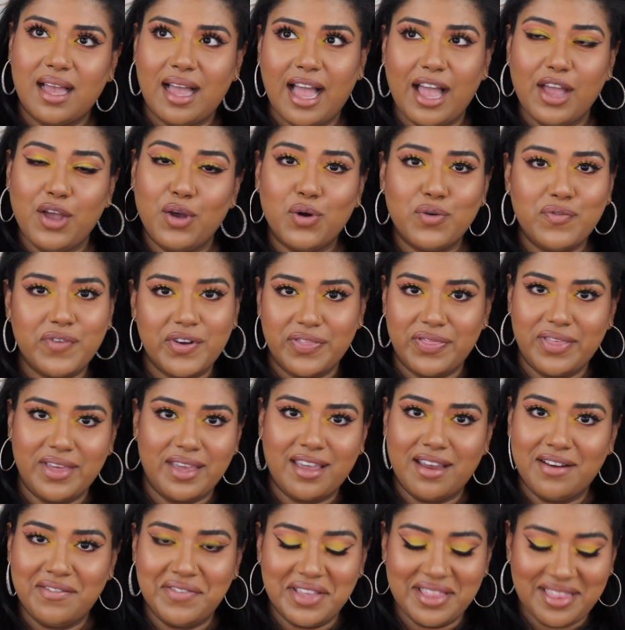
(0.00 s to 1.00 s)

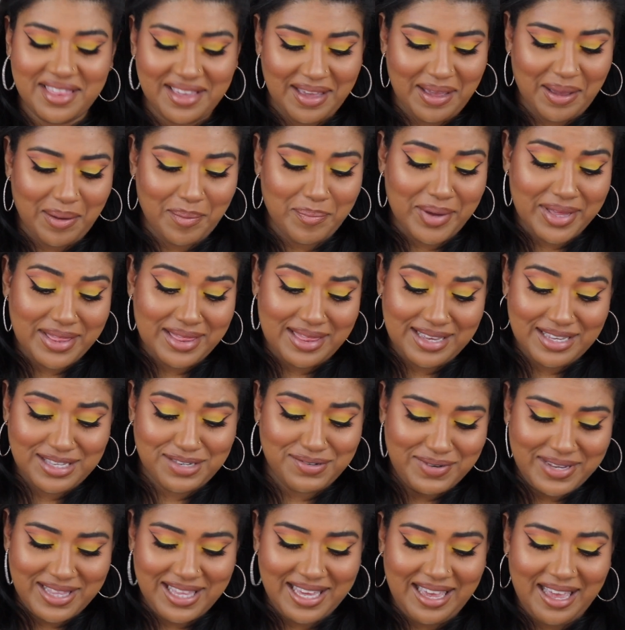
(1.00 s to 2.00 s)
overthink everything, but
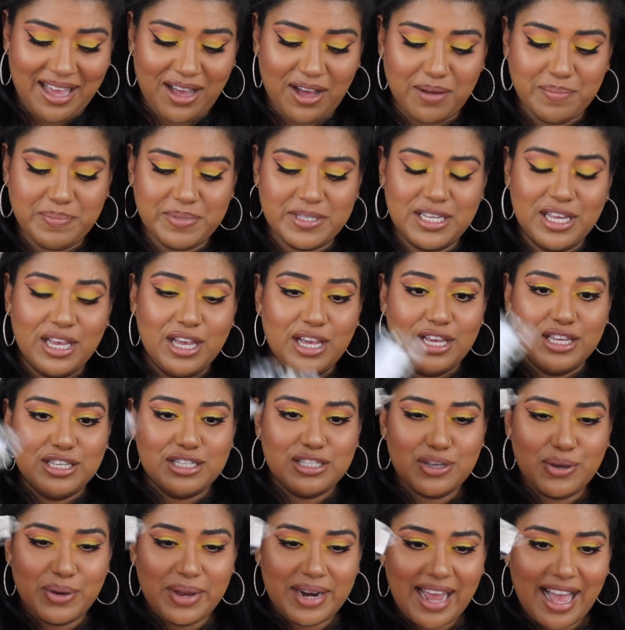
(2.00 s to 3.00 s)
this really helps.
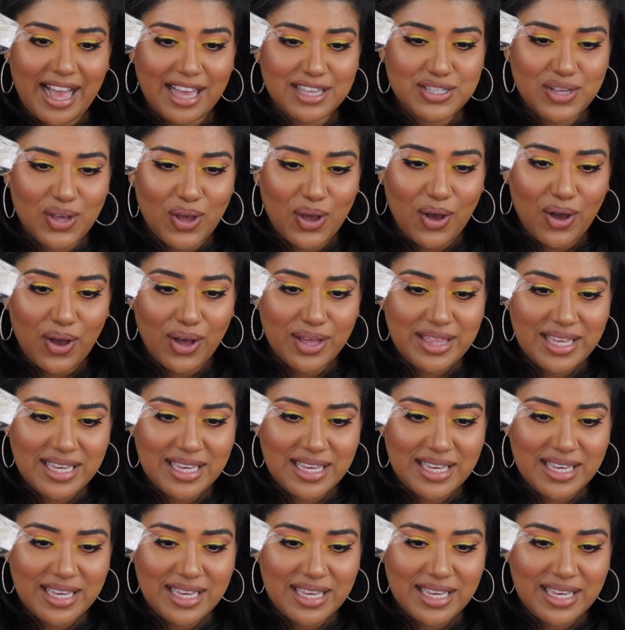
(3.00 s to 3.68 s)
So it has all